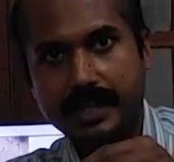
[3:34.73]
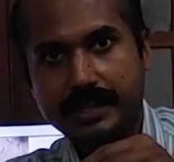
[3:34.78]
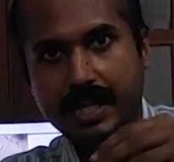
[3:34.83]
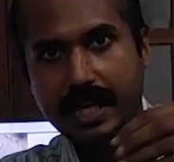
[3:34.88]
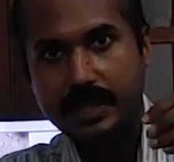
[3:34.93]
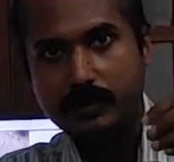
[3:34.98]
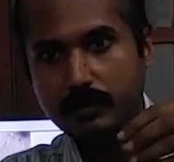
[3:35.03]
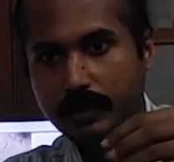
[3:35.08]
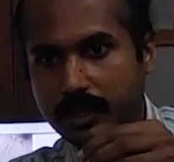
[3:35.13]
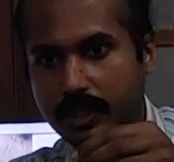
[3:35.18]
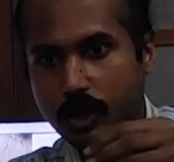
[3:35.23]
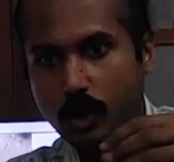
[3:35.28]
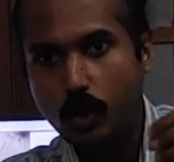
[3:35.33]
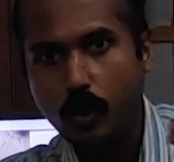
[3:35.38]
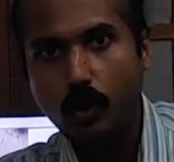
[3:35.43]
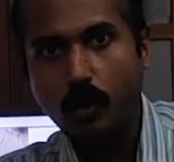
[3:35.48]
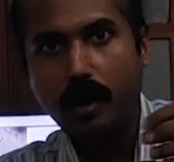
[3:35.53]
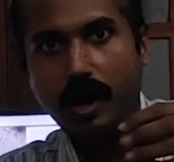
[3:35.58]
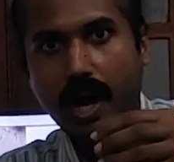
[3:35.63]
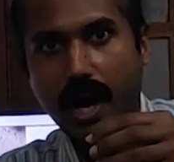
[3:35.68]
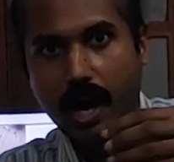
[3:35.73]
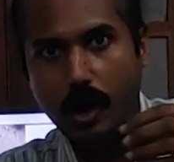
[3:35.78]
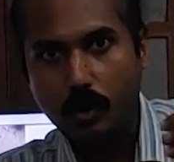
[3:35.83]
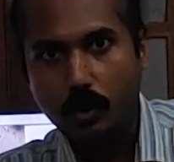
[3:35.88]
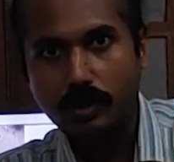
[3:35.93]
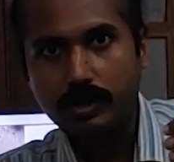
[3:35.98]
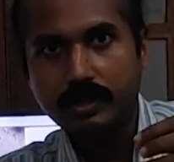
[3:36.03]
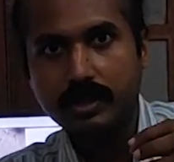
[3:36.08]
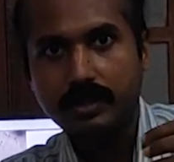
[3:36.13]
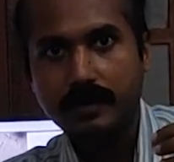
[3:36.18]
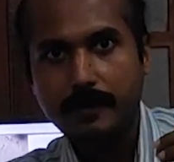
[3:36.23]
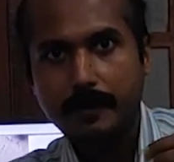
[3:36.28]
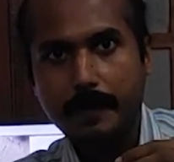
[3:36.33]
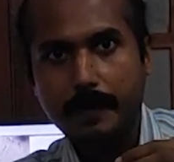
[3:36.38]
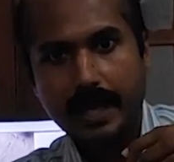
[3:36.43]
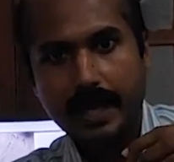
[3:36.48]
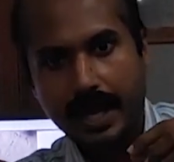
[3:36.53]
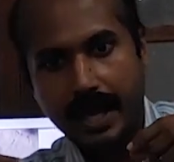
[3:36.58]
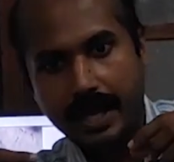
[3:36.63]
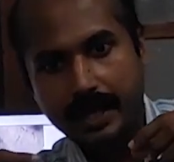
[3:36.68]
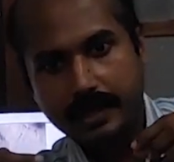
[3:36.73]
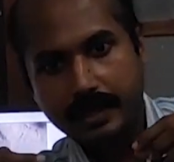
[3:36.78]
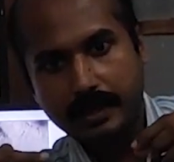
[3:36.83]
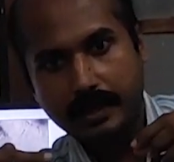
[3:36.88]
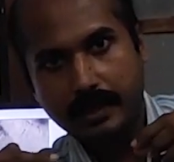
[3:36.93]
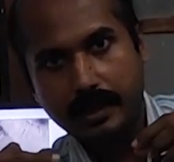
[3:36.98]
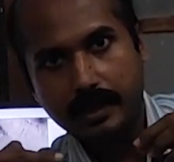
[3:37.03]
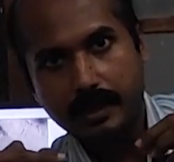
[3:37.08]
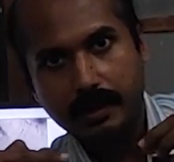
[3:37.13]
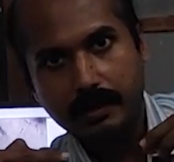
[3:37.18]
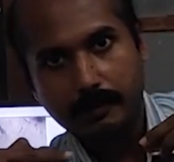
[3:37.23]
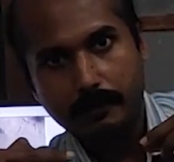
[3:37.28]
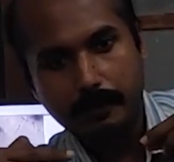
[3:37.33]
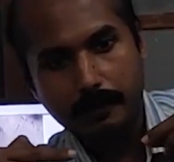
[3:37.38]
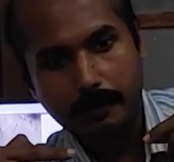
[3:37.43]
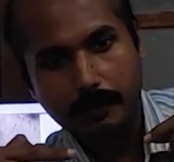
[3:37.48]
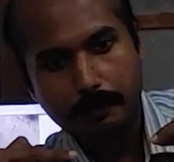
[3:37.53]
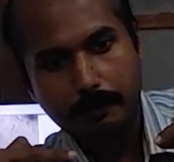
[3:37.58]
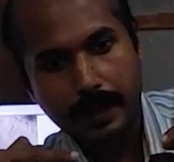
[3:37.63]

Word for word: that will go out and uh,